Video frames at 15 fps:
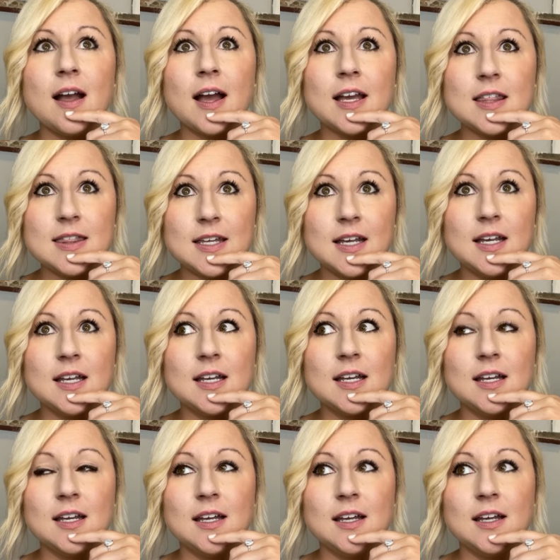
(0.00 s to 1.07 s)
think
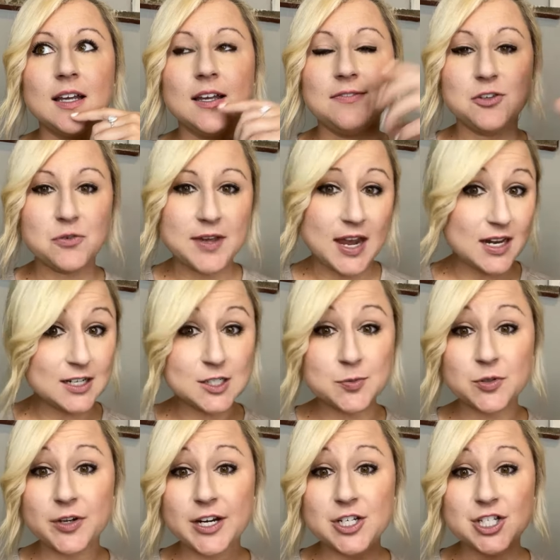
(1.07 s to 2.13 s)
if you gain
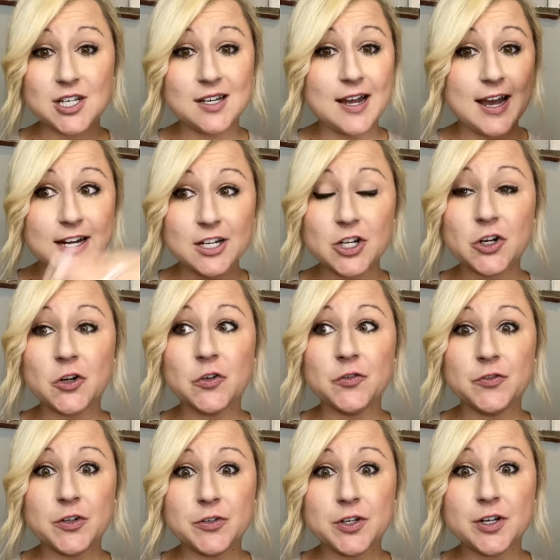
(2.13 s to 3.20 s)
inspiration adding your own
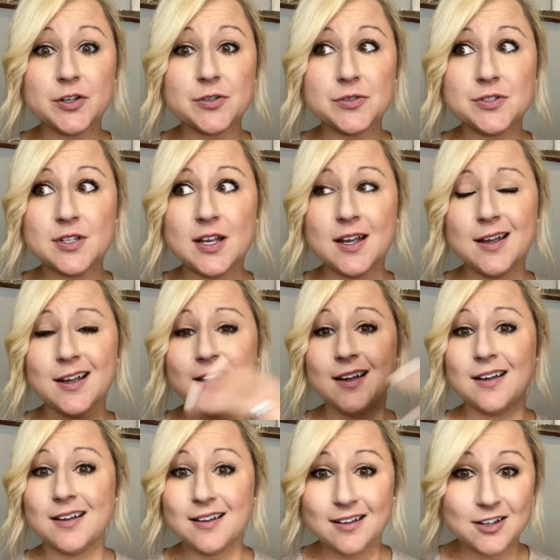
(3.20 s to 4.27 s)
photos,
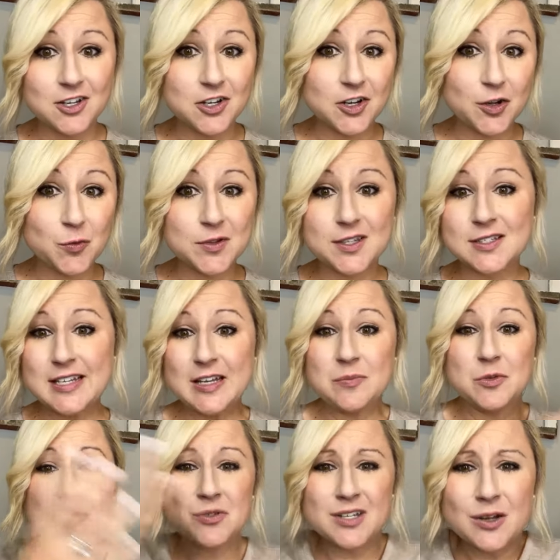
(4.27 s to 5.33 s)
you know, with the same
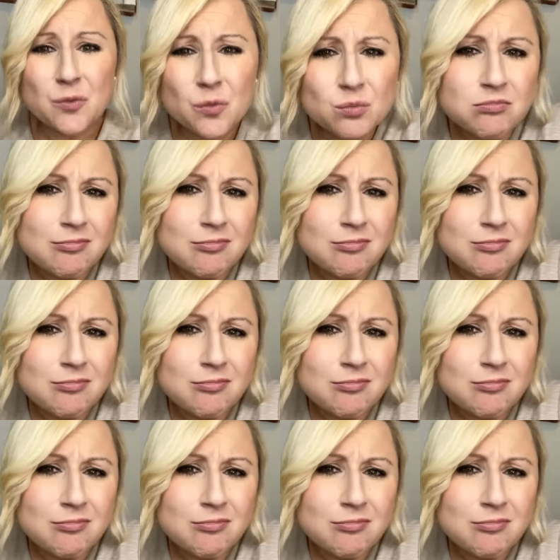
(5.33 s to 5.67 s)
music,